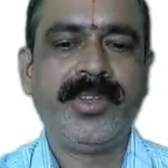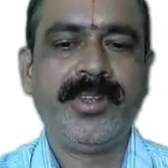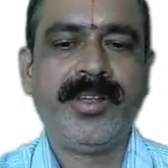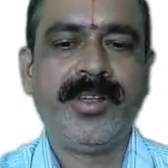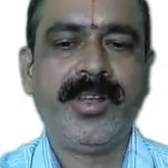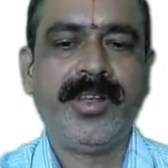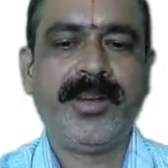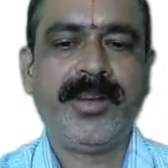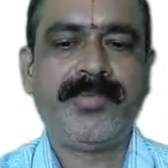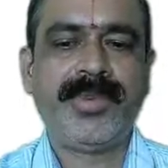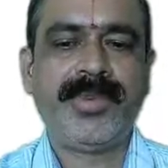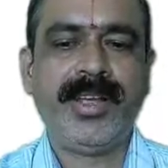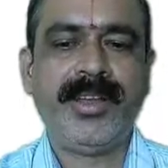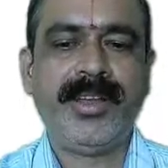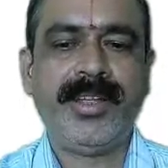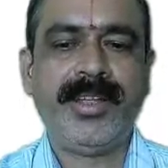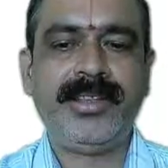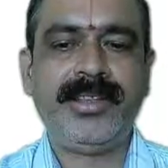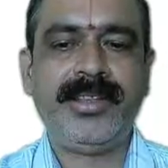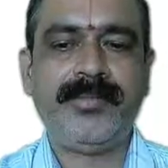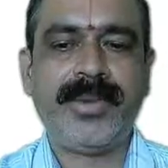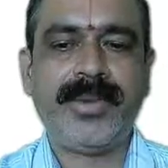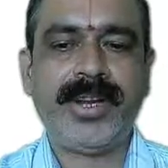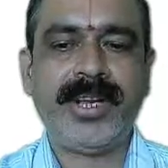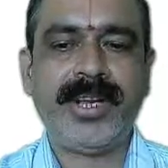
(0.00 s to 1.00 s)
obtaining
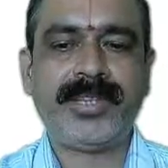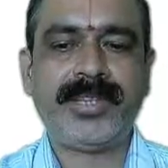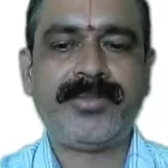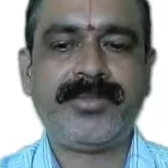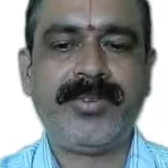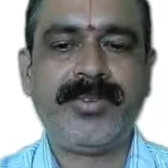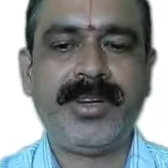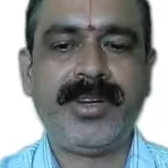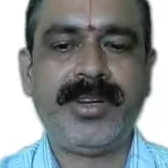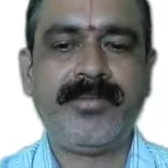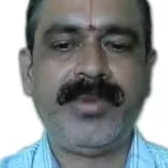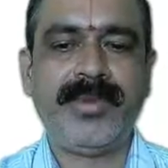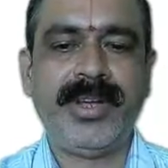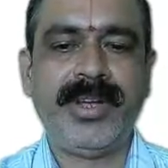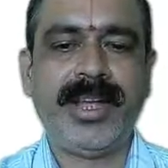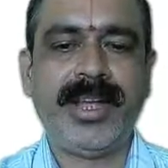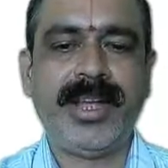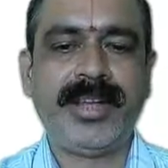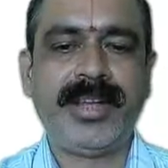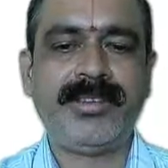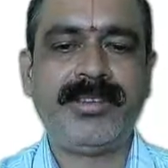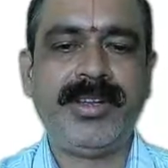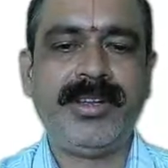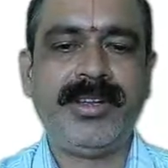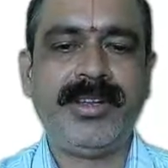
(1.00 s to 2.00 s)
the password by
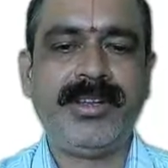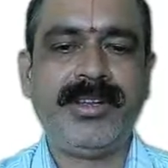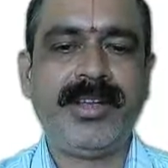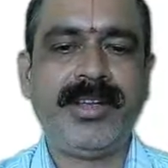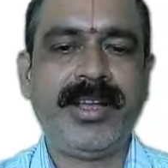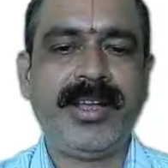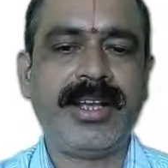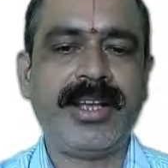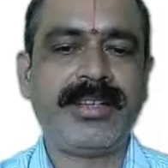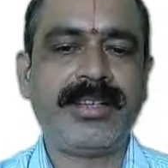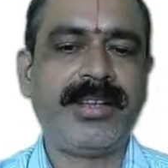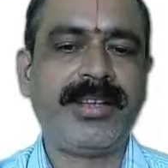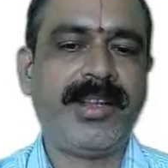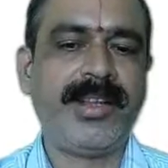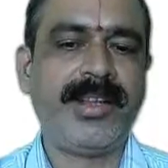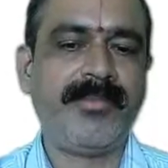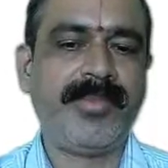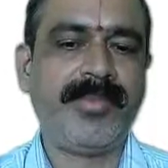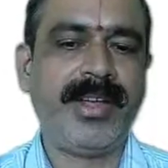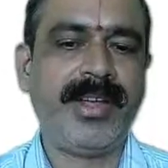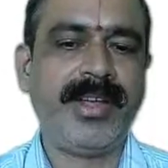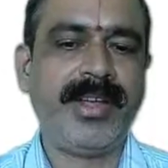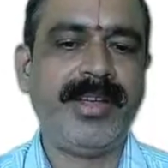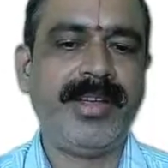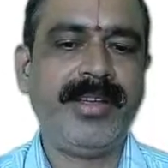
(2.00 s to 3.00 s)
acting as an
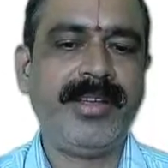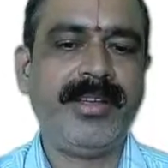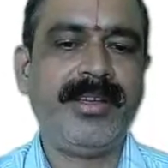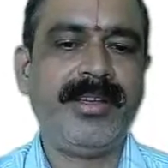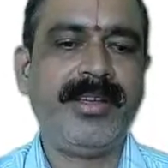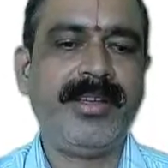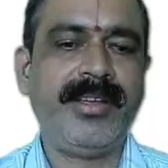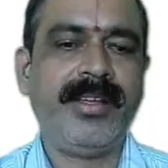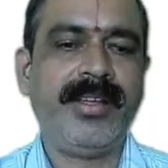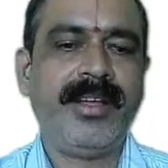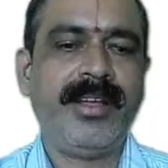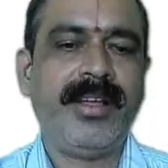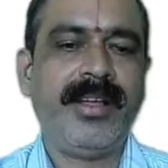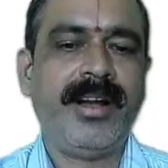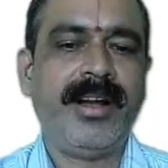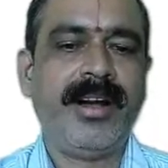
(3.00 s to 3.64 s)
employee